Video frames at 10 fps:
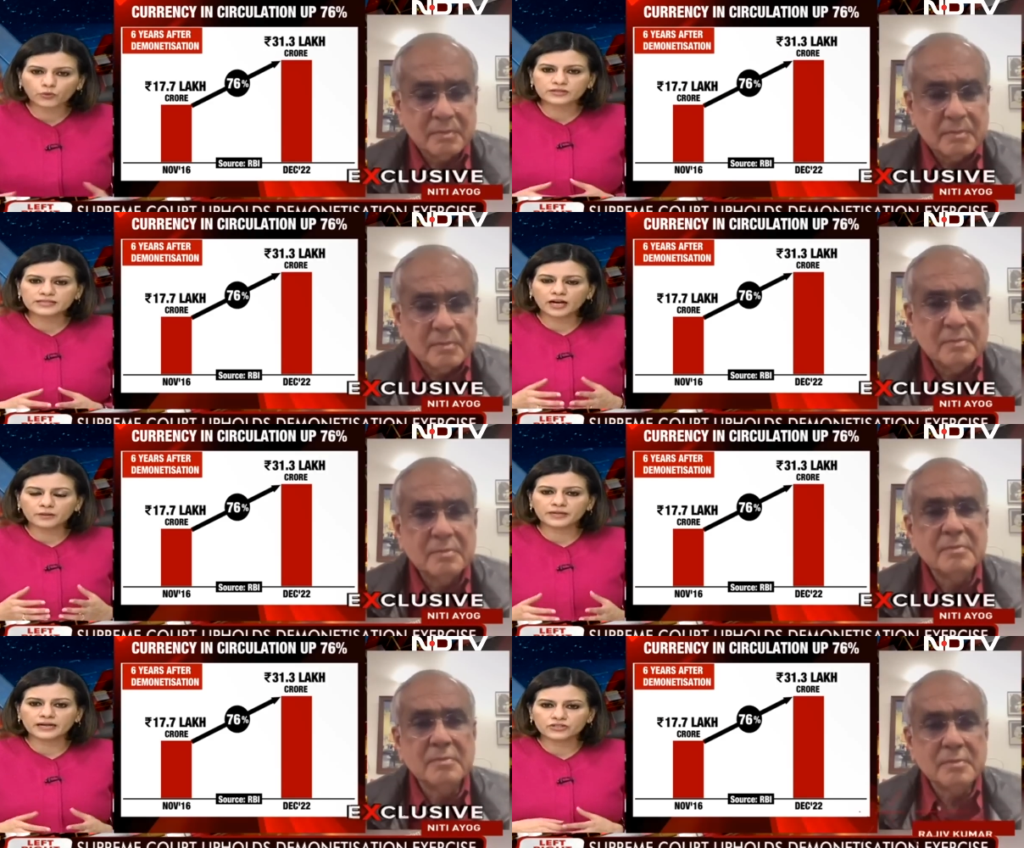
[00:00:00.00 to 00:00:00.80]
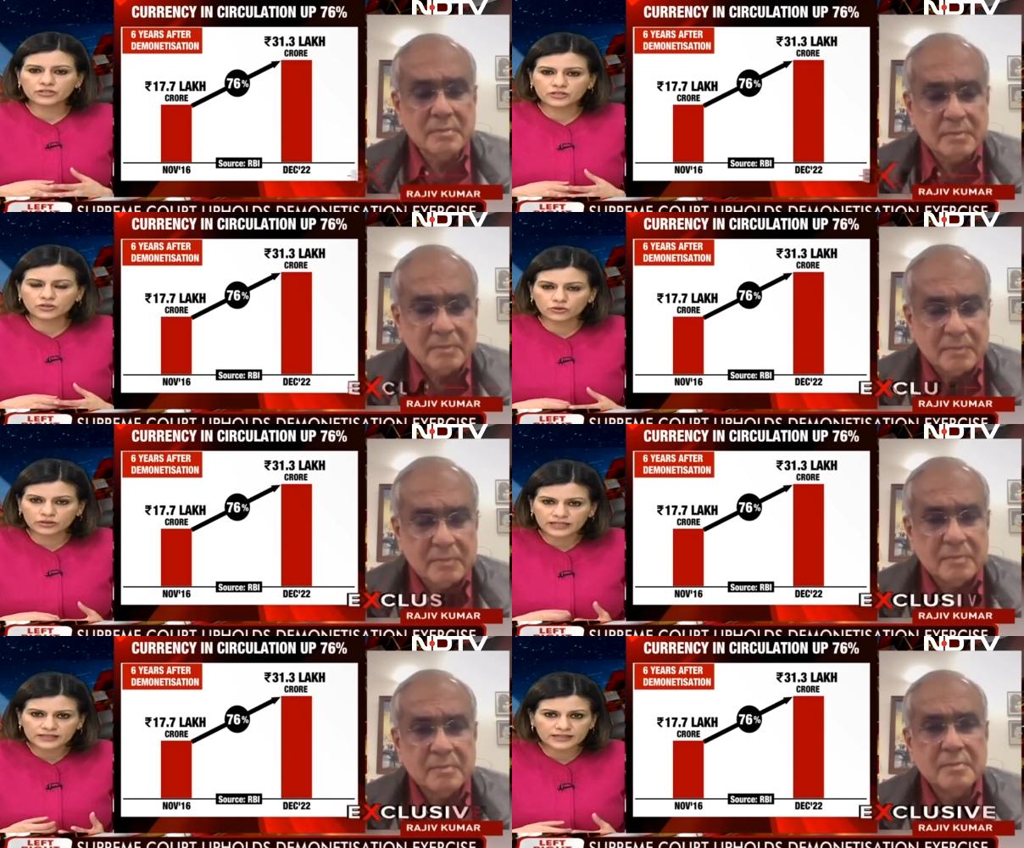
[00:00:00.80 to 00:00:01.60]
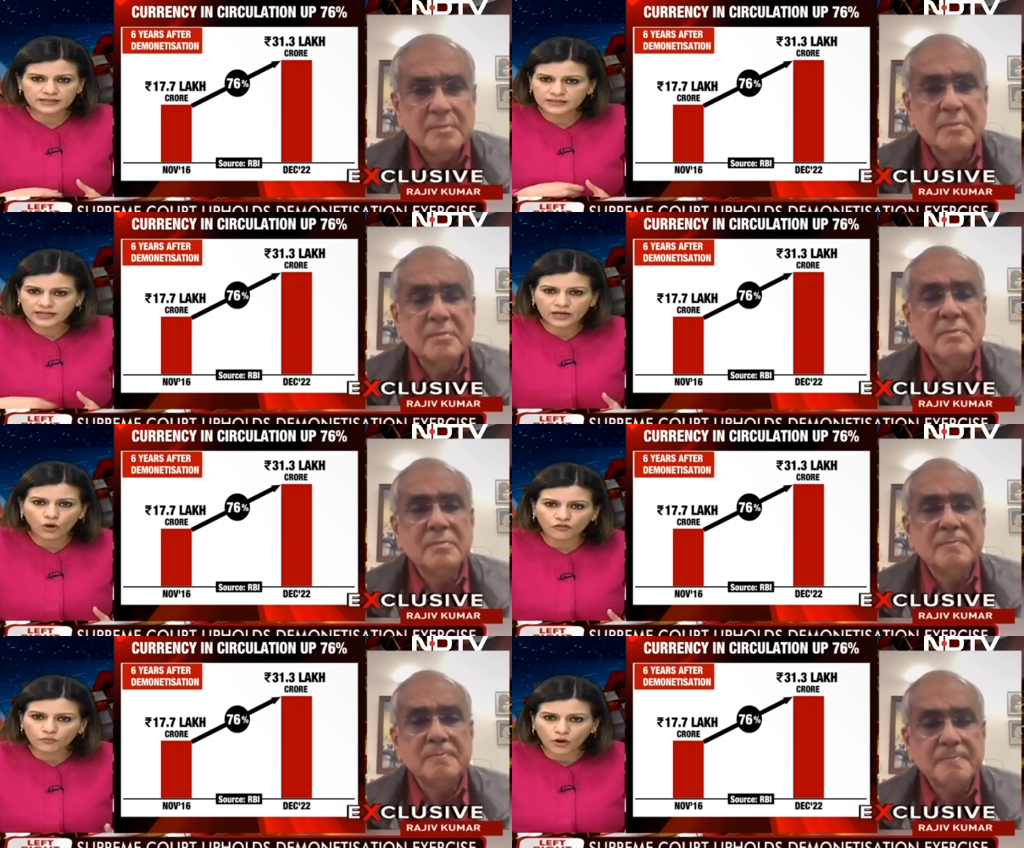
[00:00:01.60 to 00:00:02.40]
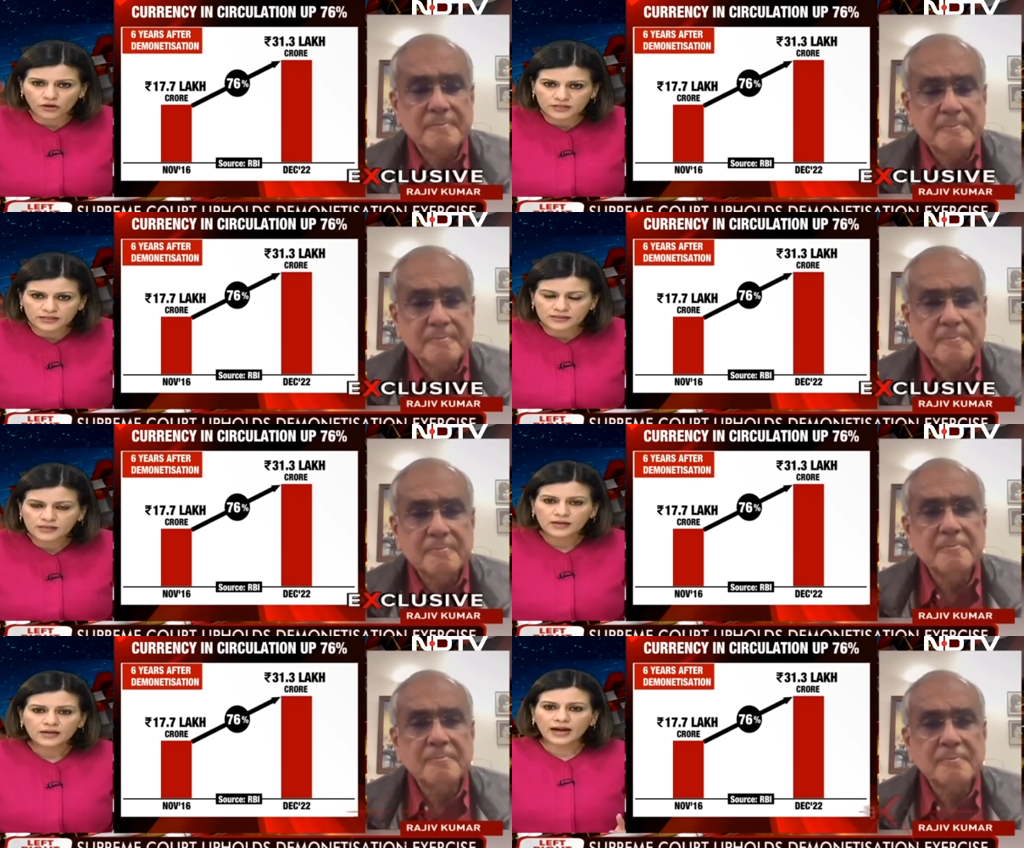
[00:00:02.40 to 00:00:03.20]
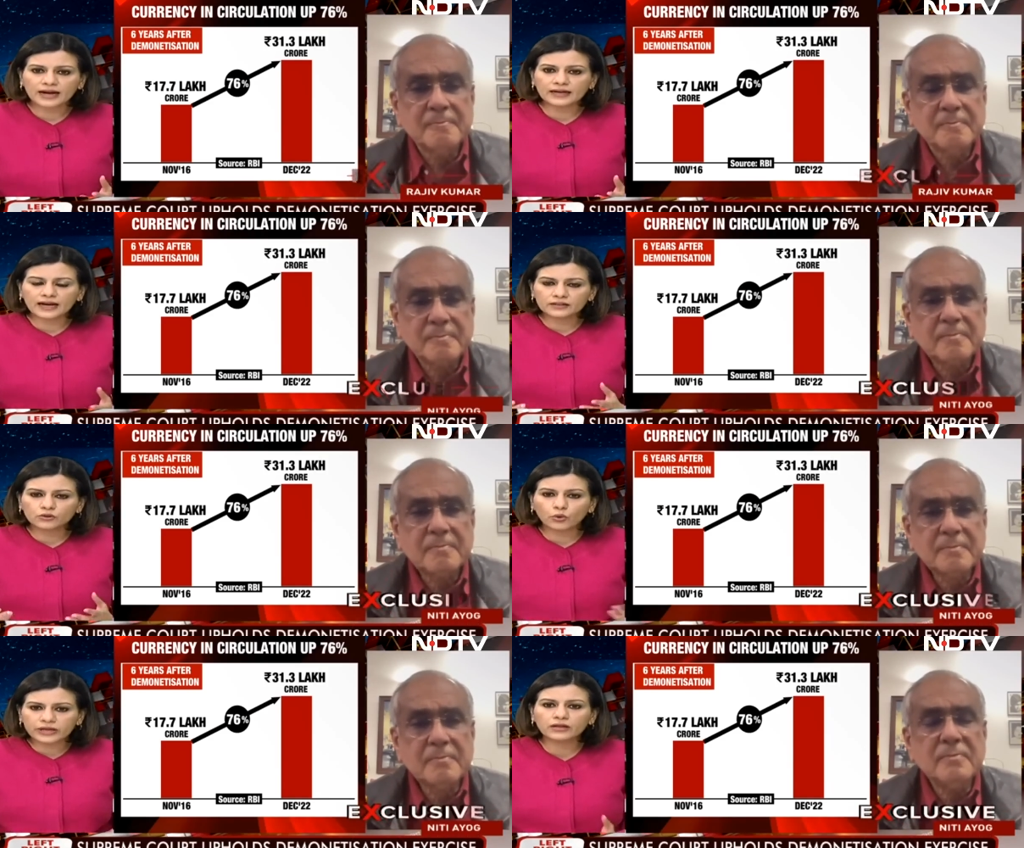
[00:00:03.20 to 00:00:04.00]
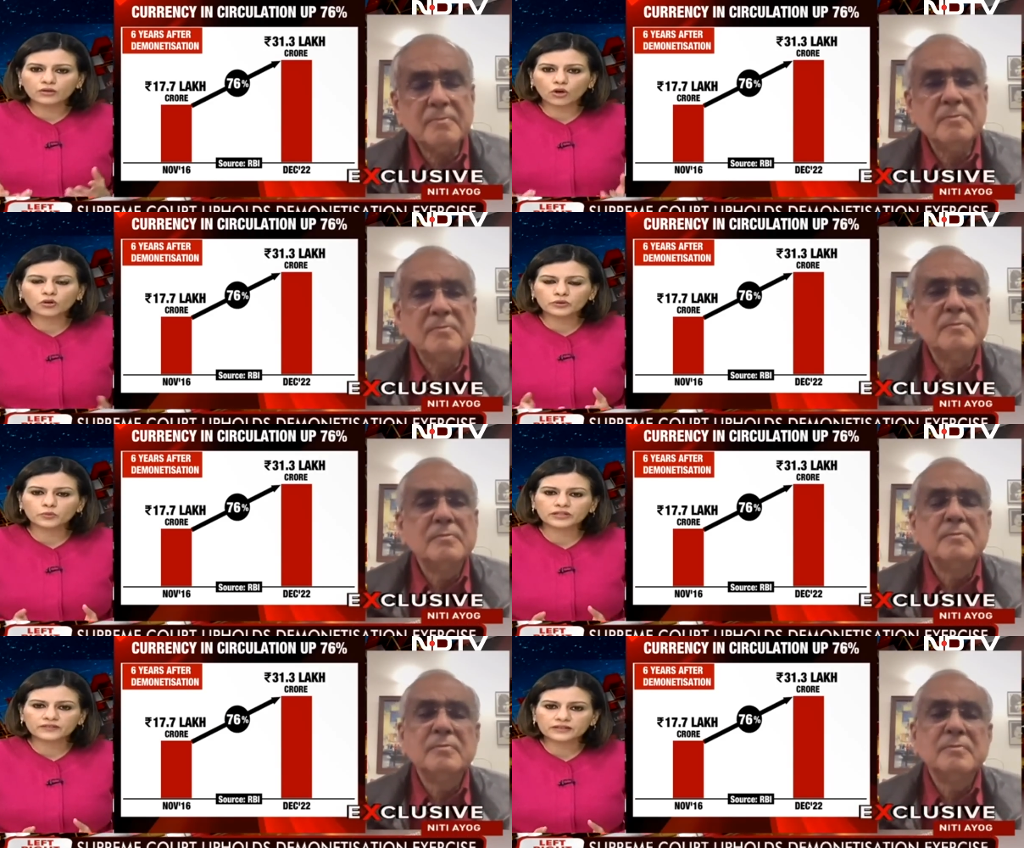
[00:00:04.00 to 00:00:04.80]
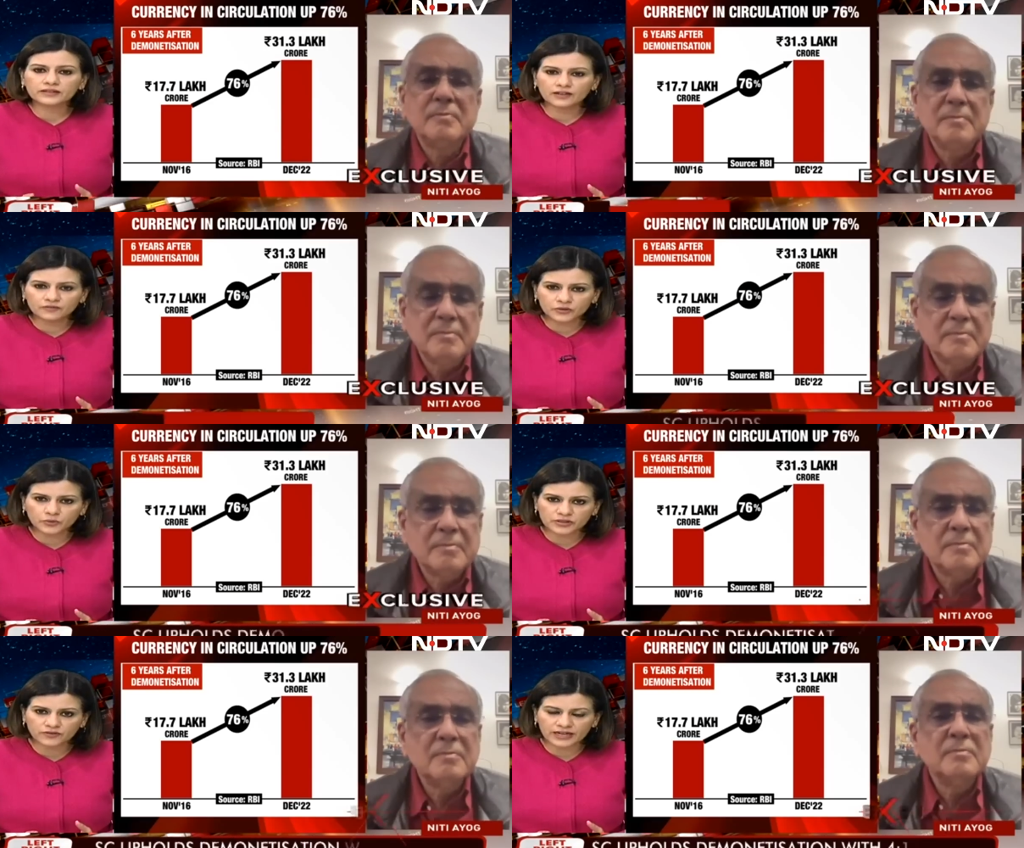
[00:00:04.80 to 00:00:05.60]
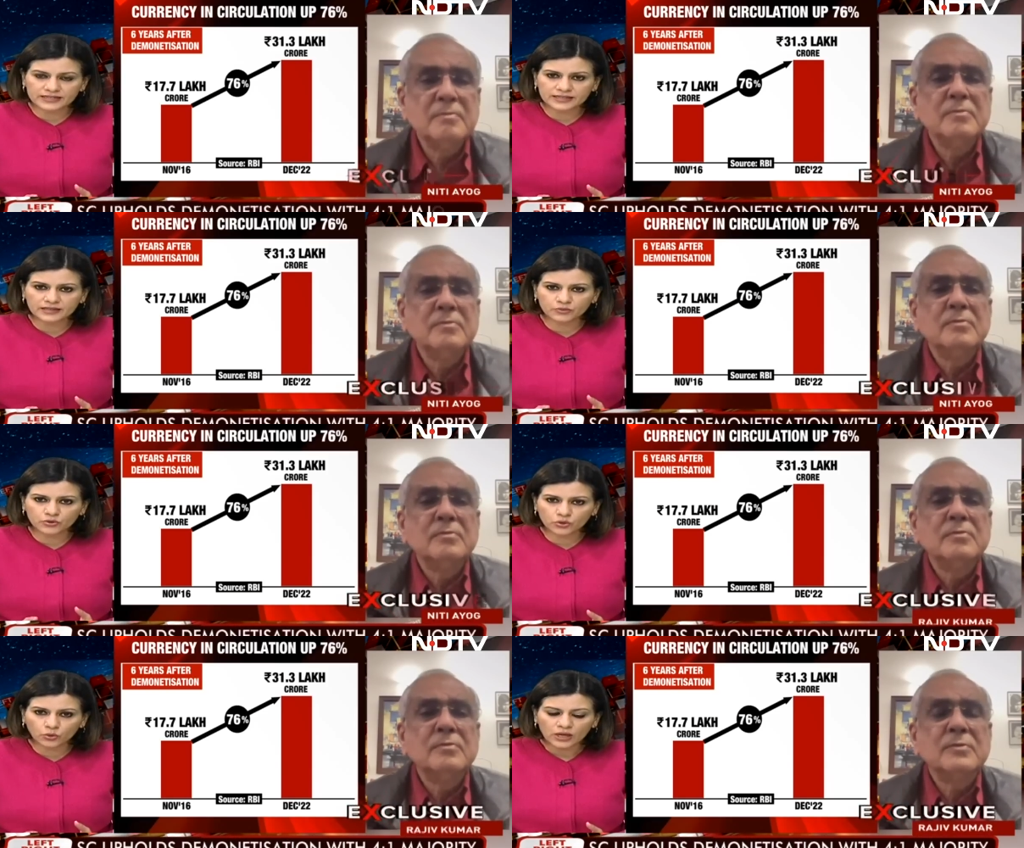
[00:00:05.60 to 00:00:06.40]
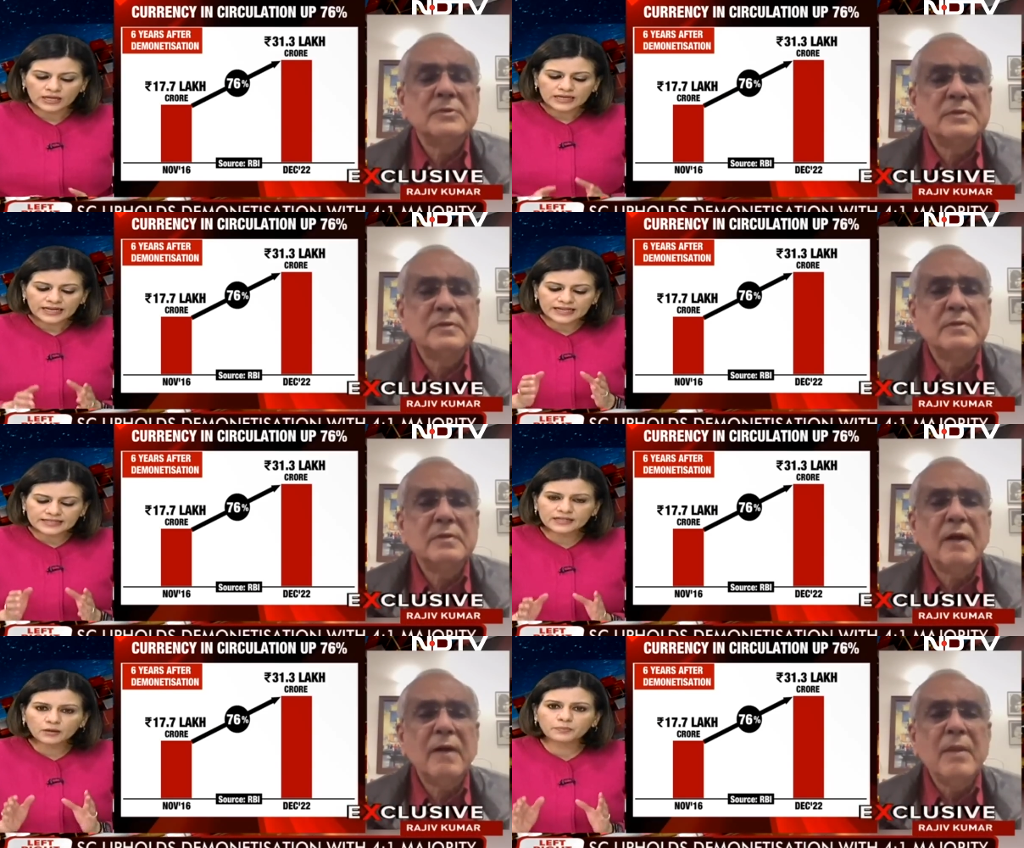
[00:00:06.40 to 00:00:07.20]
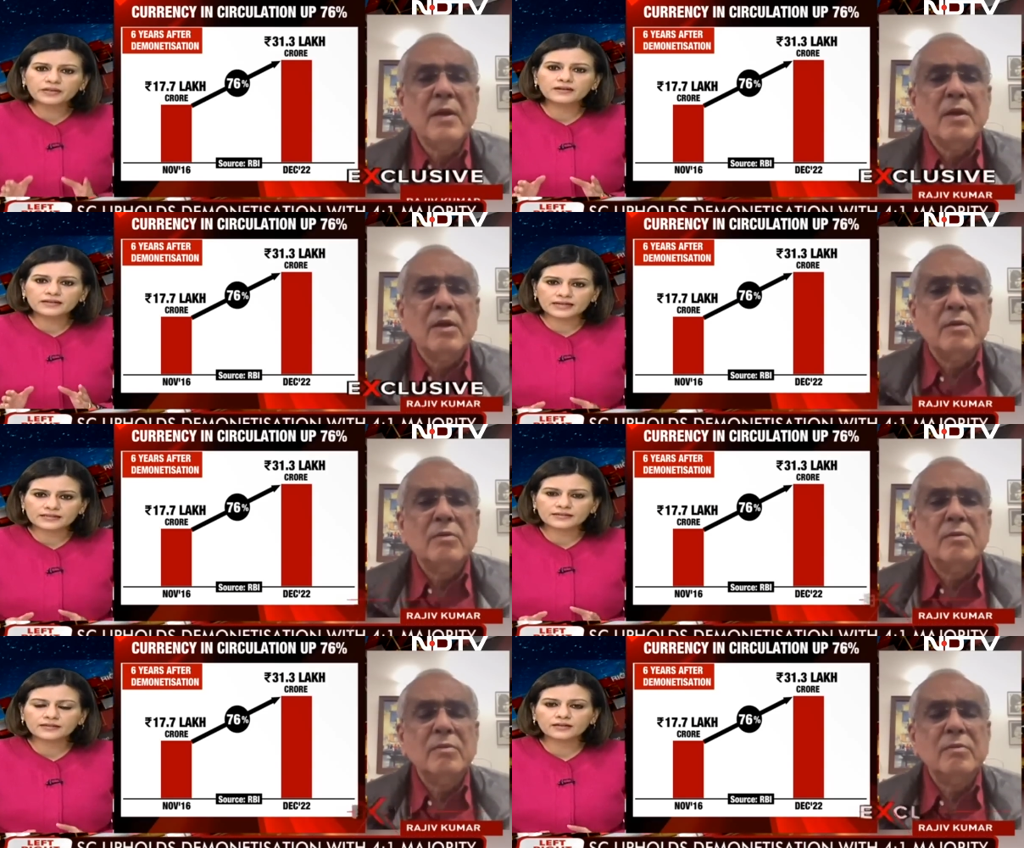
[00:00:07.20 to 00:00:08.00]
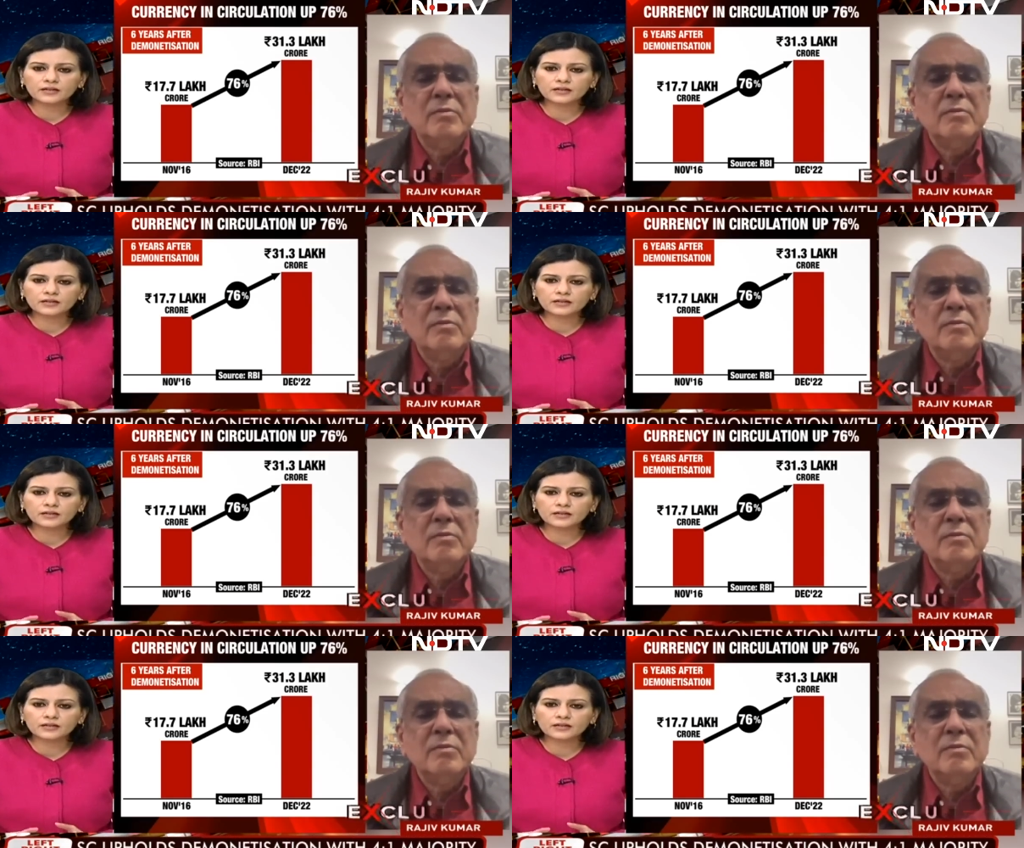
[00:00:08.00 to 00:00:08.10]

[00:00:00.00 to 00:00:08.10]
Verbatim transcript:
Speaker 1: Was the RBI just, you know, in a sense ticking off boxes and going along with whatever the government was advising them to do? Is there a bigger lesson here